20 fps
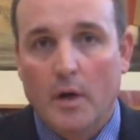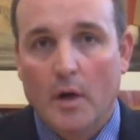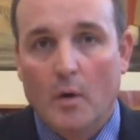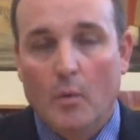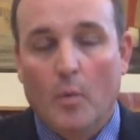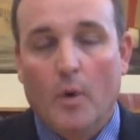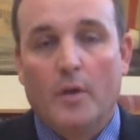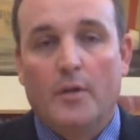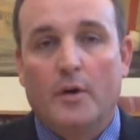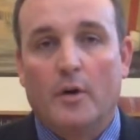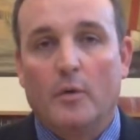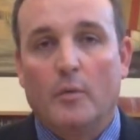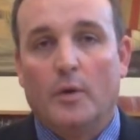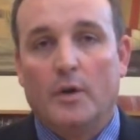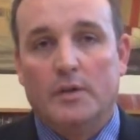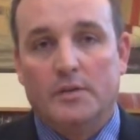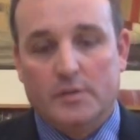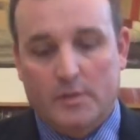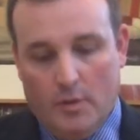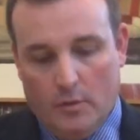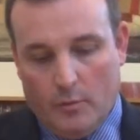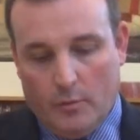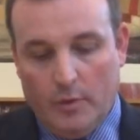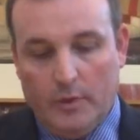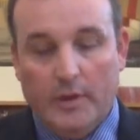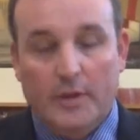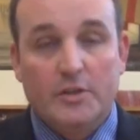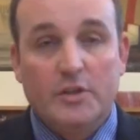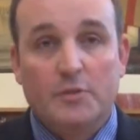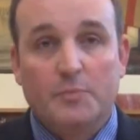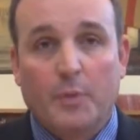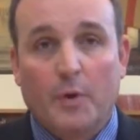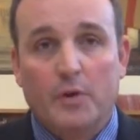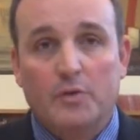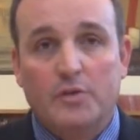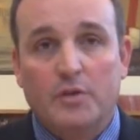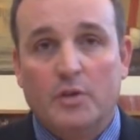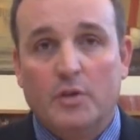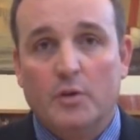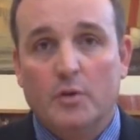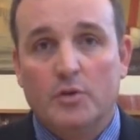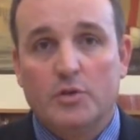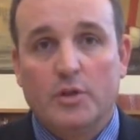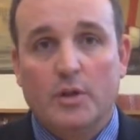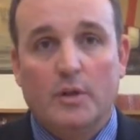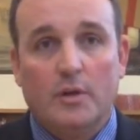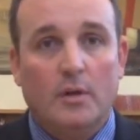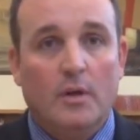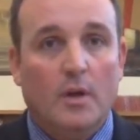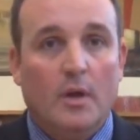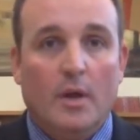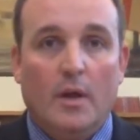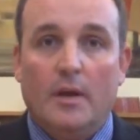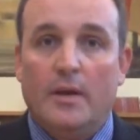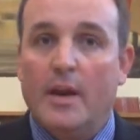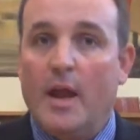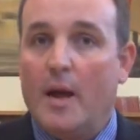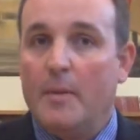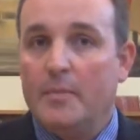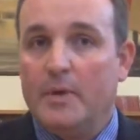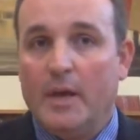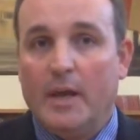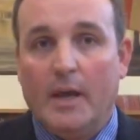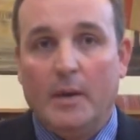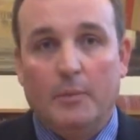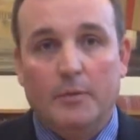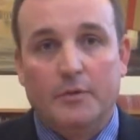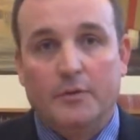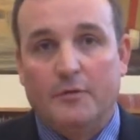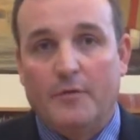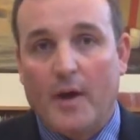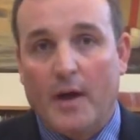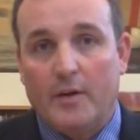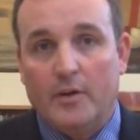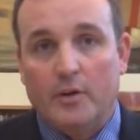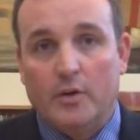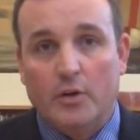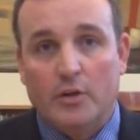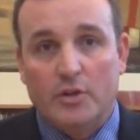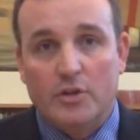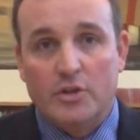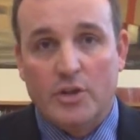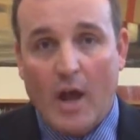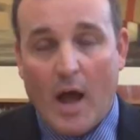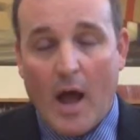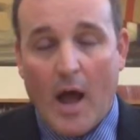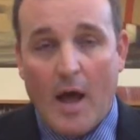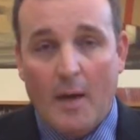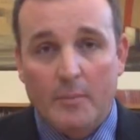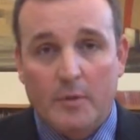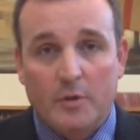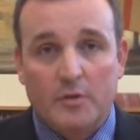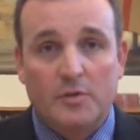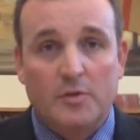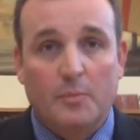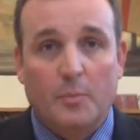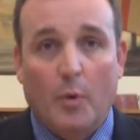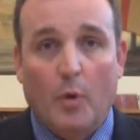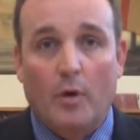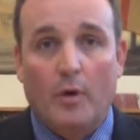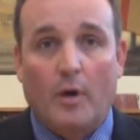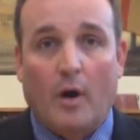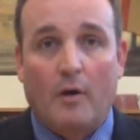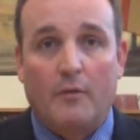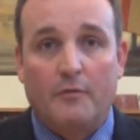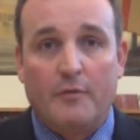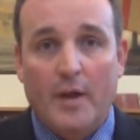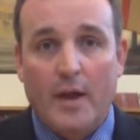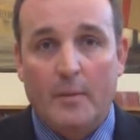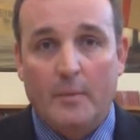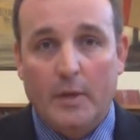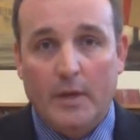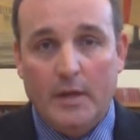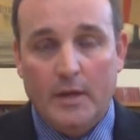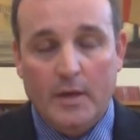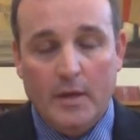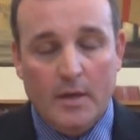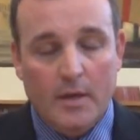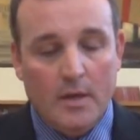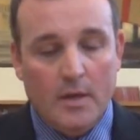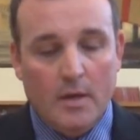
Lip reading: Whether it was religious persecution, not being able to find a good job to support our family,